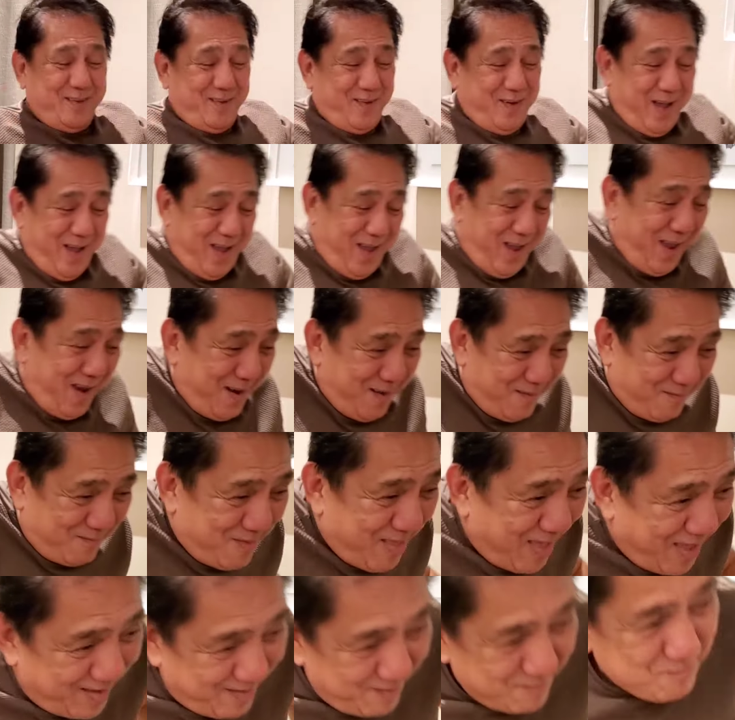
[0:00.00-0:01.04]
so I end
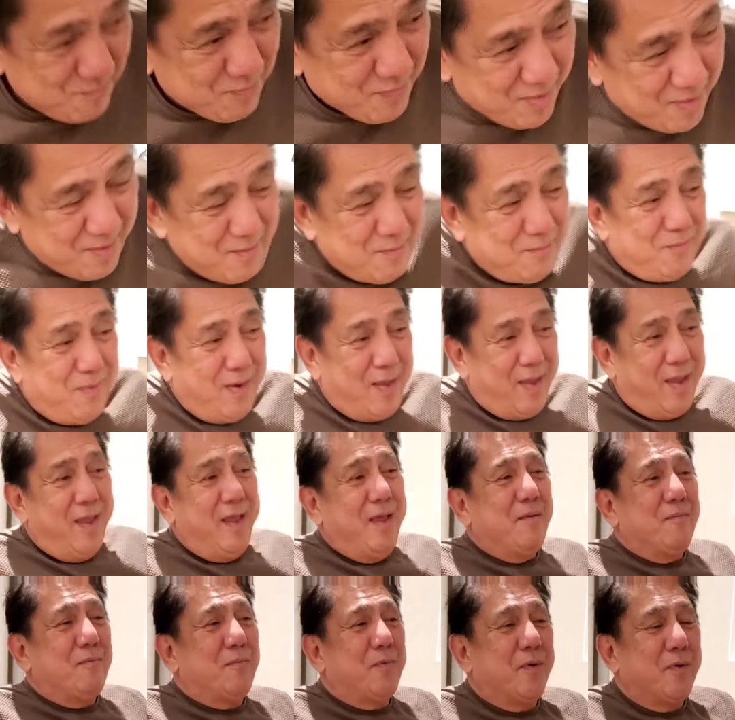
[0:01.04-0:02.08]
up like
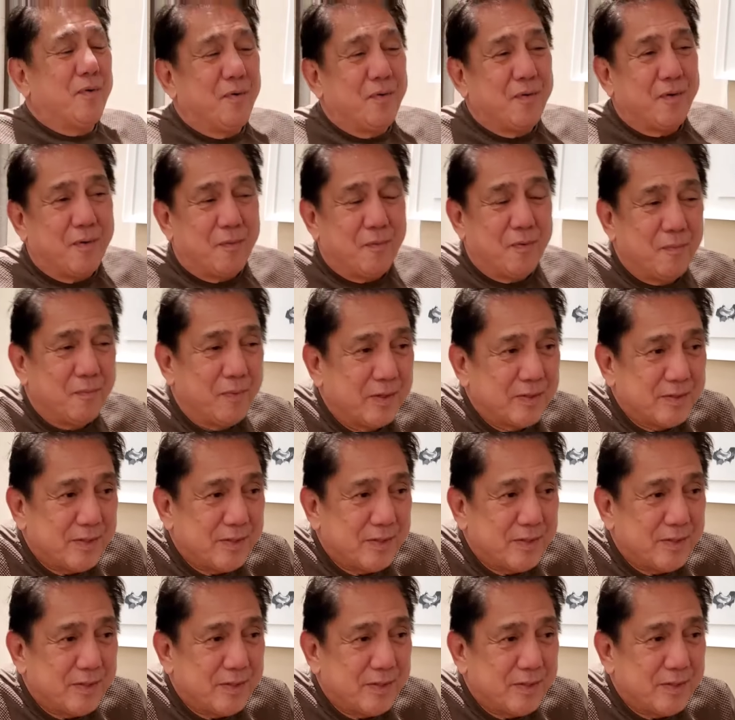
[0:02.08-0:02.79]
playing for Ramon